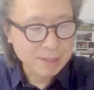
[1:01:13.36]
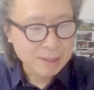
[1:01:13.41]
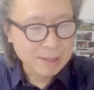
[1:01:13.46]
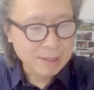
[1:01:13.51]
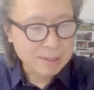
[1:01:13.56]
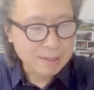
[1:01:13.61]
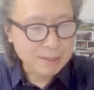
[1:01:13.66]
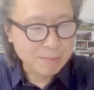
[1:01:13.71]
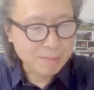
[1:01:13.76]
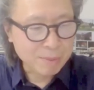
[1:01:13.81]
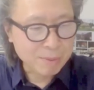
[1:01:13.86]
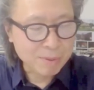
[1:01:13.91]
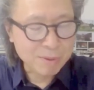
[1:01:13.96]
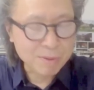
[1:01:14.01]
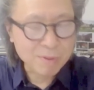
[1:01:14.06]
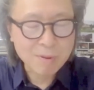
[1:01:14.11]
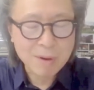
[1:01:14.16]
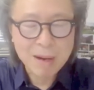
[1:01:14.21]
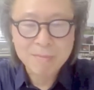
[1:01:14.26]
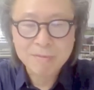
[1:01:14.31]
the
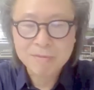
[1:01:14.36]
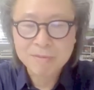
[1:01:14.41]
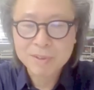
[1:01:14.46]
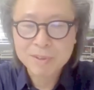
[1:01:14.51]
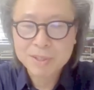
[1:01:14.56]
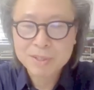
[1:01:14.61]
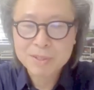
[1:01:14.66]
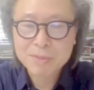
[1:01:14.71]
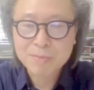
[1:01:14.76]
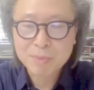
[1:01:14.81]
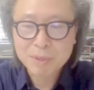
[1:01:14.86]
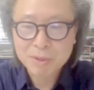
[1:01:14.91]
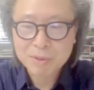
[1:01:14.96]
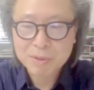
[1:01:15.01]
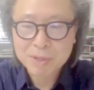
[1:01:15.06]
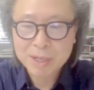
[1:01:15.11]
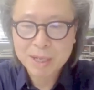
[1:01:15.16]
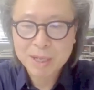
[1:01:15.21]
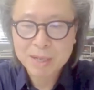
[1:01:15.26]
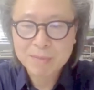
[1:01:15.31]
program for this
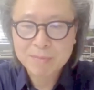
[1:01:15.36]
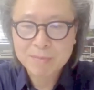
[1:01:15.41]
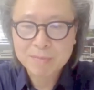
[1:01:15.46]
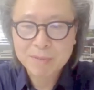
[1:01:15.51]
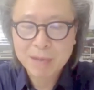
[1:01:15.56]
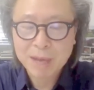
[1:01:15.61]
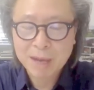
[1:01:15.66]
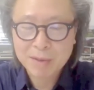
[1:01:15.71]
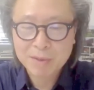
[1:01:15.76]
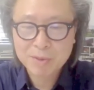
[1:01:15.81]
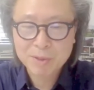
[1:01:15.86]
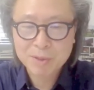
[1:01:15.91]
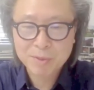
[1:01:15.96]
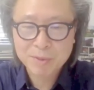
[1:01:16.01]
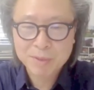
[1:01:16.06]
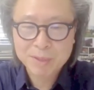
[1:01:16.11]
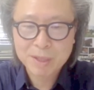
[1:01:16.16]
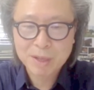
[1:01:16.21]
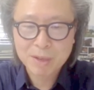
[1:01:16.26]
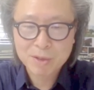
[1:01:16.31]
museum, actually
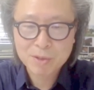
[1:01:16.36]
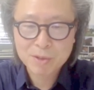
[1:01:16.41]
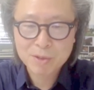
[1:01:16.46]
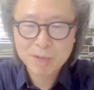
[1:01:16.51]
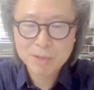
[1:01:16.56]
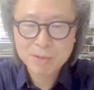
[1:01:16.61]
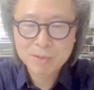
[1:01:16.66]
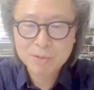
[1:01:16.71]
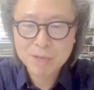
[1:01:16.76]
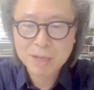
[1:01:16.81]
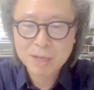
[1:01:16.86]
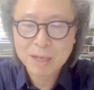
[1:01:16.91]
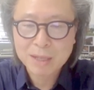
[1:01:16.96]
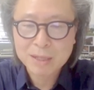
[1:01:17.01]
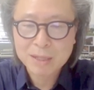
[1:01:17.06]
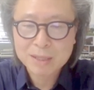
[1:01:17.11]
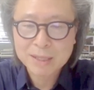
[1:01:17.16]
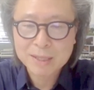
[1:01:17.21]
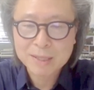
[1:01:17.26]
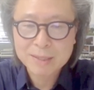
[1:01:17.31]
we not try to
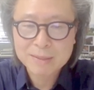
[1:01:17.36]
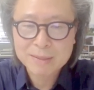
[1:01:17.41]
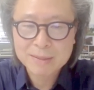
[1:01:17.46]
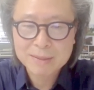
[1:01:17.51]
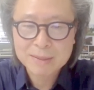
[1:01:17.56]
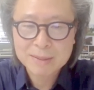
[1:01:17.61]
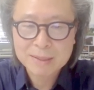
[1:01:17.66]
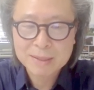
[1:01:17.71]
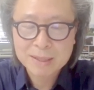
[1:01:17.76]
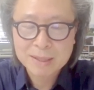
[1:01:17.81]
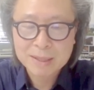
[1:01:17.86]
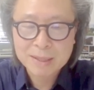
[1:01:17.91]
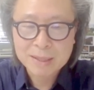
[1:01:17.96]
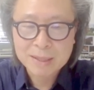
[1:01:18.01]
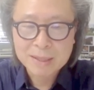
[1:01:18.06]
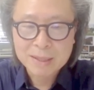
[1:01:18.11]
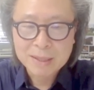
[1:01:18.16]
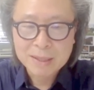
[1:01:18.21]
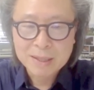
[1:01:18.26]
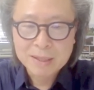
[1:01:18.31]
contain,
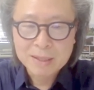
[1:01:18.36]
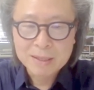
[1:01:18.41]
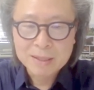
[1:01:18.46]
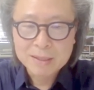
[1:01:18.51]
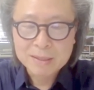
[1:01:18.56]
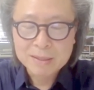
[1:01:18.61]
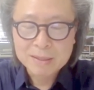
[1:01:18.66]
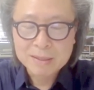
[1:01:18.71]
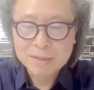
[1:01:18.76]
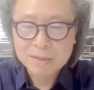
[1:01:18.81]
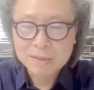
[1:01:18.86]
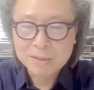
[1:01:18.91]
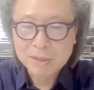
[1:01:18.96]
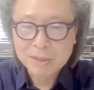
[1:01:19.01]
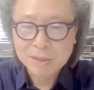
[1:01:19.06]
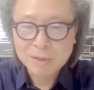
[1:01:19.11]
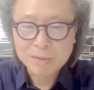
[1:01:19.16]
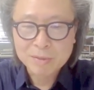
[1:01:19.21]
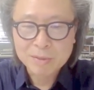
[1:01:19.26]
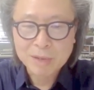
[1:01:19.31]
you
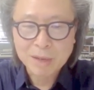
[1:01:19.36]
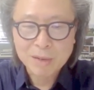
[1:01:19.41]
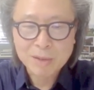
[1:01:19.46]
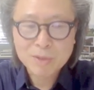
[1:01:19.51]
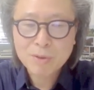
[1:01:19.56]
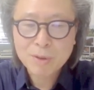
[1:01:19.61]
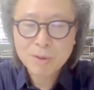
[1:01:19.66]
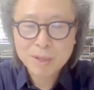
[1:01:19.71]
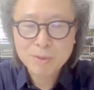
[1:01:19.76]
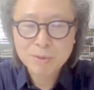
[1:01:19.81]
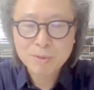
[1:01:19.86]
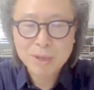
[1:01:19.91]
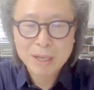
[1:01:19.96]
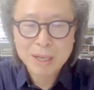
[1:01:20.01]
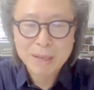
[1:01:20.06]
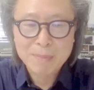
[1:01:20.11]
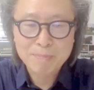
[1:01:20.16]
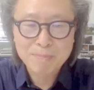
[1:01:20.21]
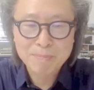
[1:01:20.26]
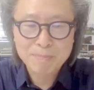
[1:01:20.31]
know, not try to
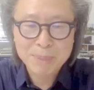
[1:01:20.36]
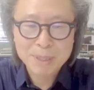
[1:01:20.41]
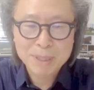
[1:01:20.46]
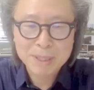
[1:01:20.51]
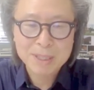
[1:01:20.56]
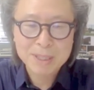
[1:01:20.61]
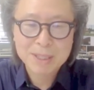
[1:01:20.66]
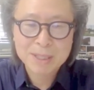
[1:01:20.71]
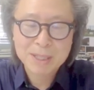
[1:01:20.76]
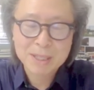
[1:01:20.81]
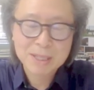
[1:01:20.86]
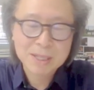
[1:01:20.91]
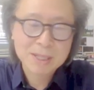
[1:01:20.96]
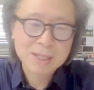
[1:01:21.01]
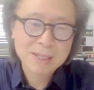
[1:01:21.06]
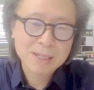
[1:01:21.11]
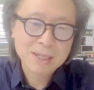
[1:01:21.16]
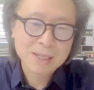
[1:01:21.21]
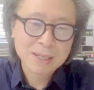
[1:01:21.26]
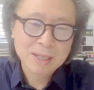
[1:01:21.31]
compete
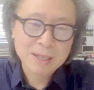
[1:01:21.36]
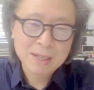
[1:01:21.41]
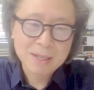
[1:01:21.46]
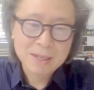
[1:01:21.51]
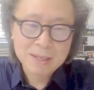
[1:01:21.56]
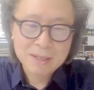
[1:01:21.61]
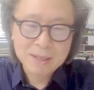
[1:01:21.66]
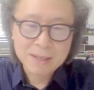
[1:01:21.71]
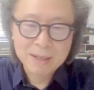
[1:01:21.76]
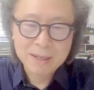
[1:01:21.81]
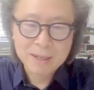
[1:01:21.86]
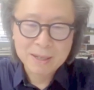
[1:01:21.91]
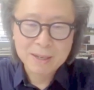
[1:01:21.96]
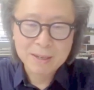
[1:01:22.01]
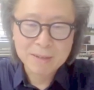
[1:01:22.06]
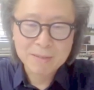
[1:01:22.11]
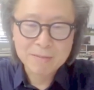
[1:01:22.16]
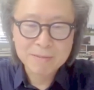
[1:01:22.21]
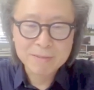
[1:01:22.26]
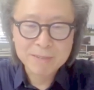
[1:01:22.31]

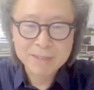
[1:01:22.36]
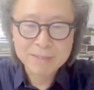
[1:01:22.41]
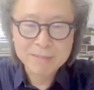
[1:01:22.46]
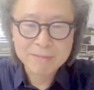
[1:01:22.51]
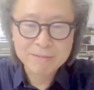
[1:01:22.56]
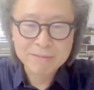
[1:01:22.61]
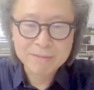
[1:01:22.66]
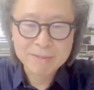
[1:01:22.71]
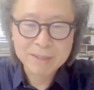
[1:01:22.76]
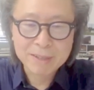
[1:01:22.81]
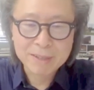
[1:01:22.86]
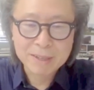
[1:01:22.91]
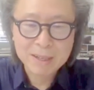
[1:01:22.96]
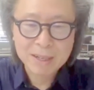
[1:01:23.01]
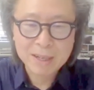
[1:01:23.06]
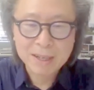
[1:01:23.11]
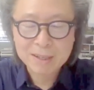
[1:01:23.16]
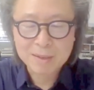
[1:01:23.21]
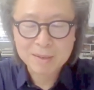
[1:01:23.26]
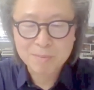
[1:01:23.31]
uh, with uh,
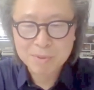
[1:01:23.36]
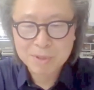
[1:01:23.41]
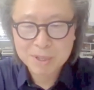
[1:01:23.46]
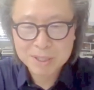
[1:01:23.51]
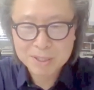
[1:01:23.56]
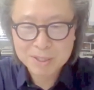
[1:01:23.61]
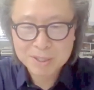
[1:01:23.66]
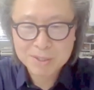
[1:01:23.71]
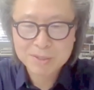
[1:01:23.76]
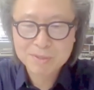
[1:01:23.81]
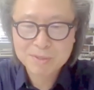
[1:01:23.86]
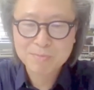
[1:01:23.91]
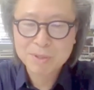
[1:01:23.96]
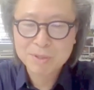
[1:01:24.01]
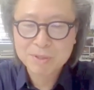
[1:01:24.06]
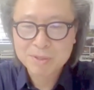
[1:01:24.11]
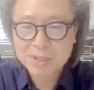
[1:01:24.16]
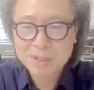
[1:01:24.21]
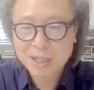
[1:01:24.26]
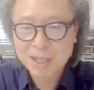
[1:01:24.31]
like a British
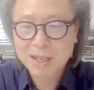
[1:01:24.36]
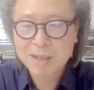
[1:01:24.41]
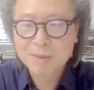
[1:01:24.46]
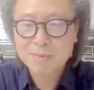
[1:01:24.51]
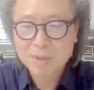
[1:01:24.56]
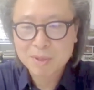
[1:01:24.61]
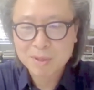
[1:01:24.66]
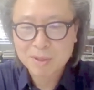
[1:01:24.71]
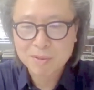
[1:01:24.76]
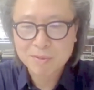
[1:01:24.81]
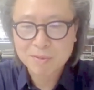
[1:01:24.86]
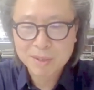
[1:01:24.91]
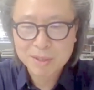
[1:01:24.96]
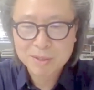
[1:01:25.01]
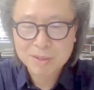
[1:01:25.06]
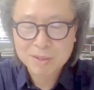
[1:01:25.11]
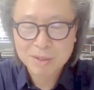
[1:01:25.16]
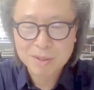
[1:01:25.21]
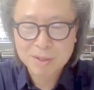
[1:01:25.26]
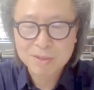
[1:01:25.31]
museum or
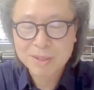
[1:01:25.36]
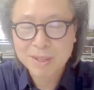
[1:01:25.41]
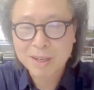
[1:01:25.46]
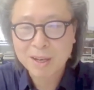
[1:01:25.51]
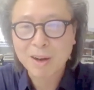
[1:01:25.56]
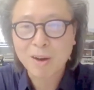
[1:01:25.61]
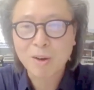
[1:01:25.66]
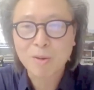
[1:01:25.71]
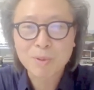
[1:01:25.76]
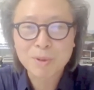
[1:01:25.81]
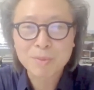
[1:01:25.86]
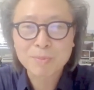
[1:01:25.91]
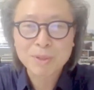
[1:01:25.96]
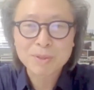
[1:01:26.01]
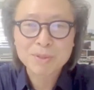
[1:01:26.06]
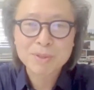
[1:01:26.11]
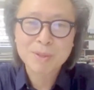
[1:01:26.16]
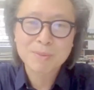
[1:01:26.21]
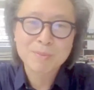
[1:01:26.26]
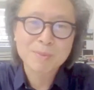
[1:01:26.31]
Victoria Albert
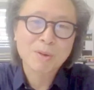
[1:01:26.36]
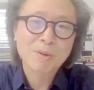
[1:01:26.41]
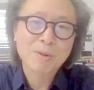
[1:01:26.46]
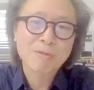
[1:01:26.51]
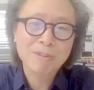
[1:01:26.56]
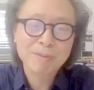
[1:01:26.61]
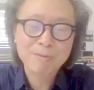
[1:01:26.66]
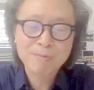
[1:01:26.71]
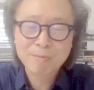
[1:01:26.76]
Museum or for